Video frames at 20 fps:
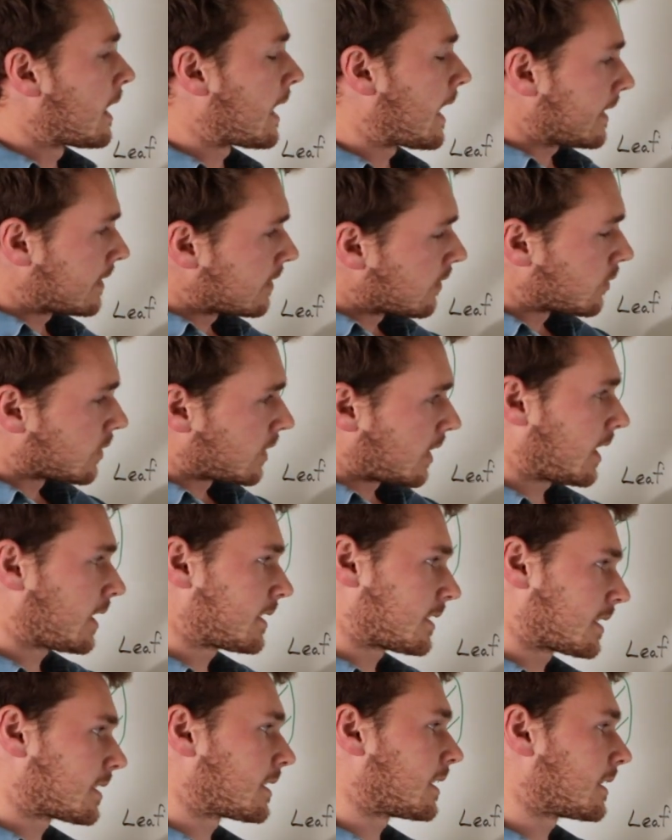To
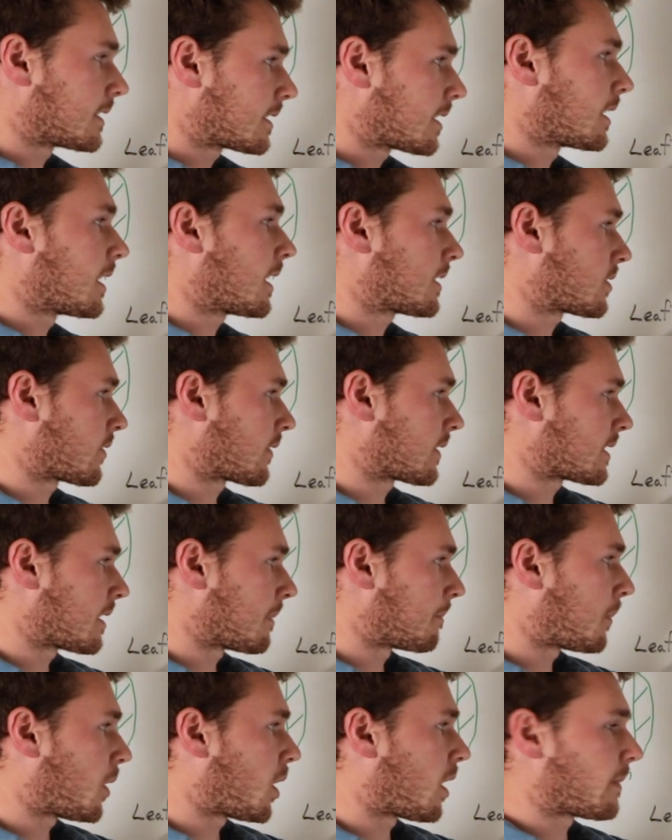a lesser
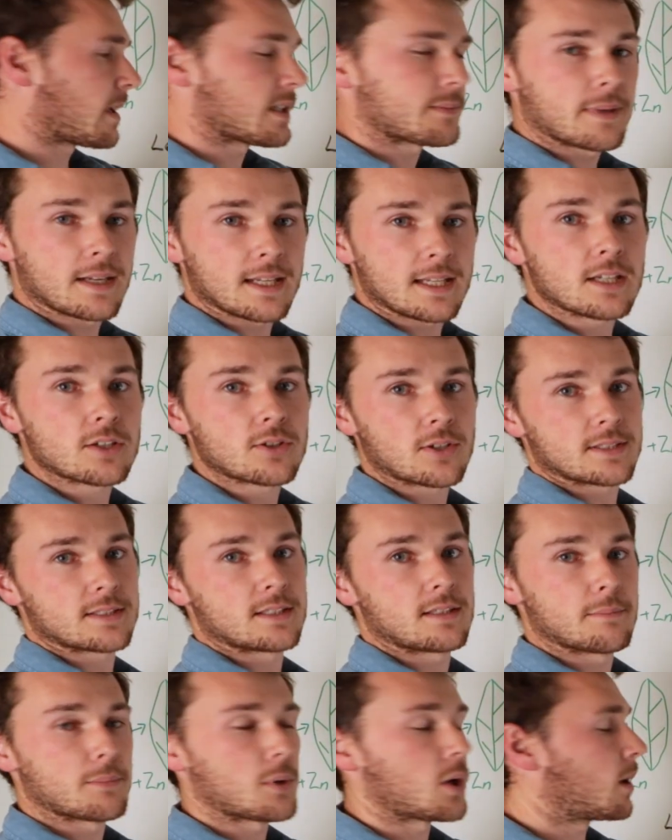extent biomass, but an
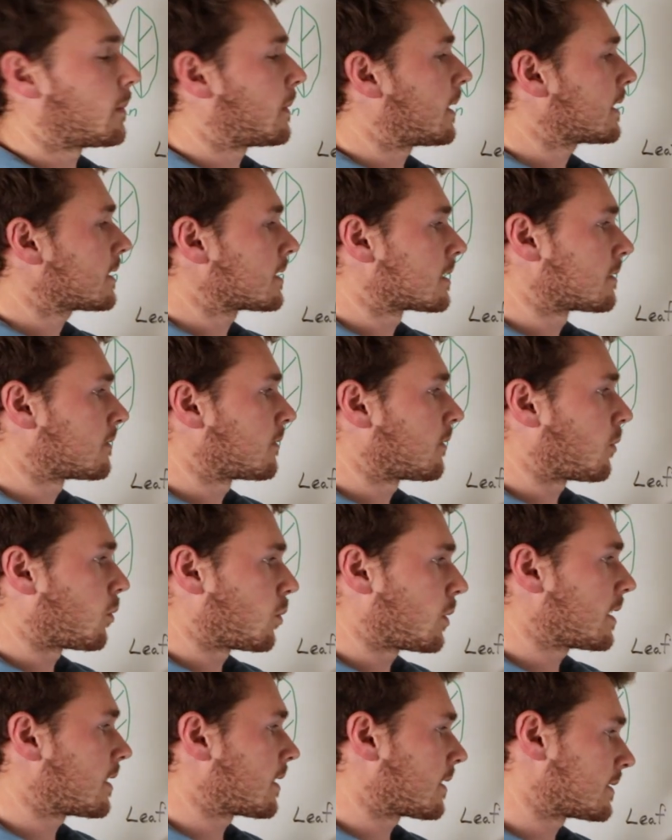increase in your biomass
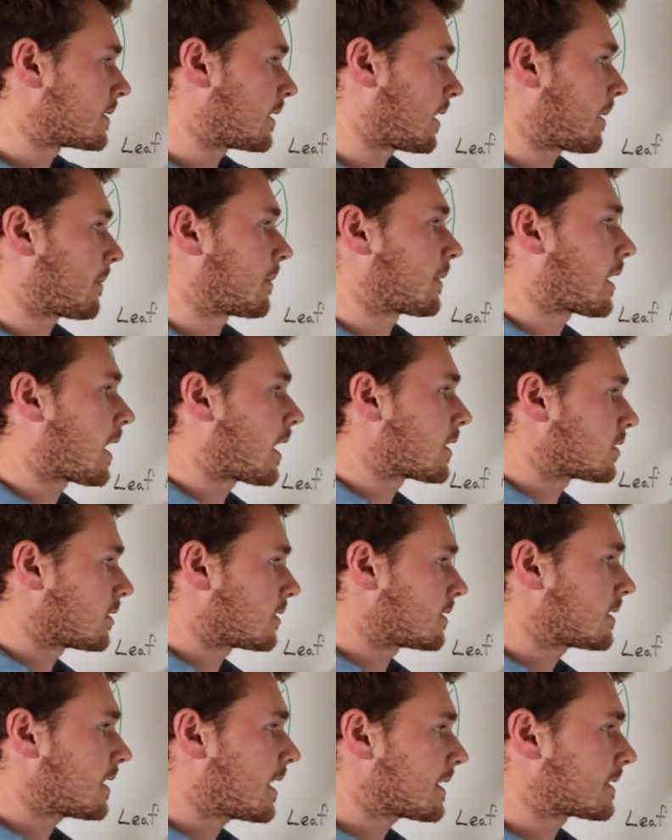with a zinc
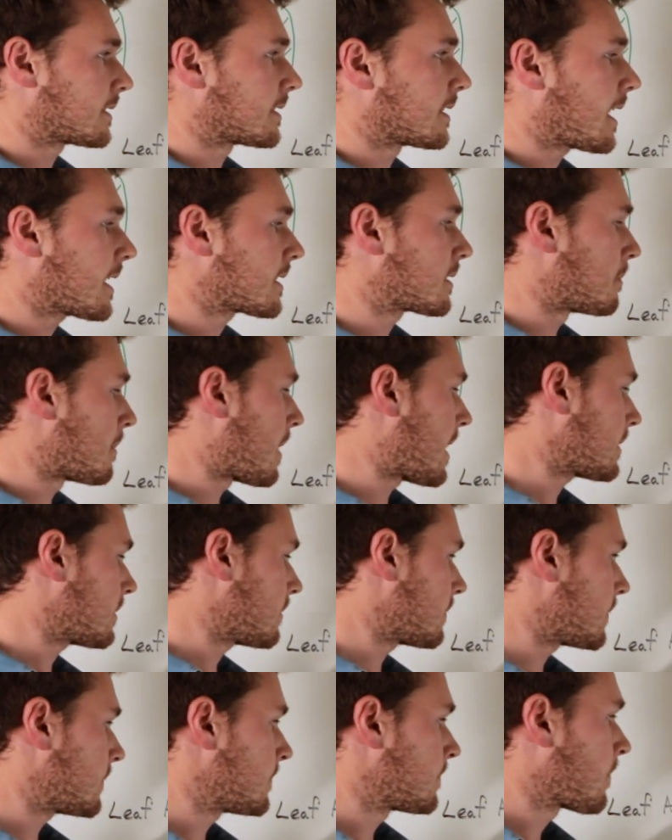application. So that's
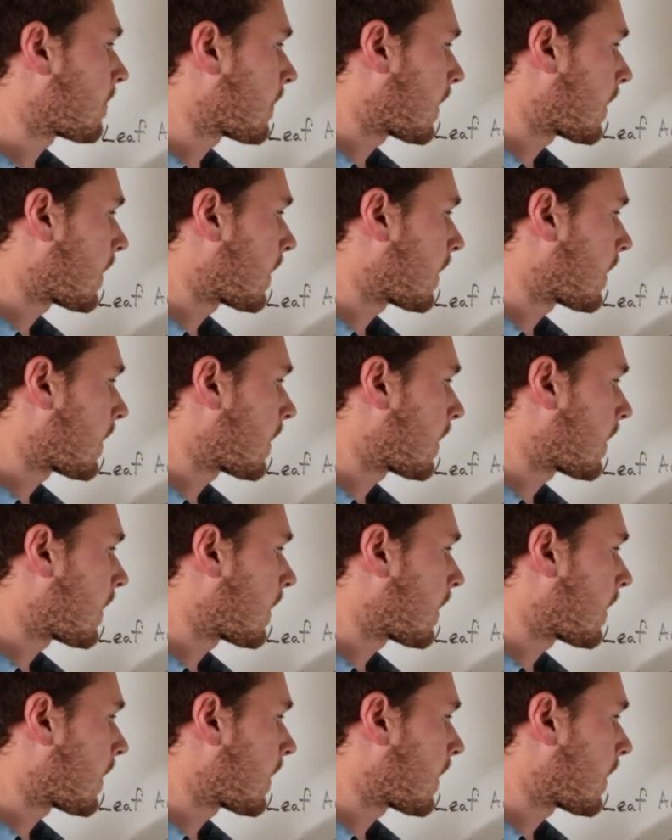massive.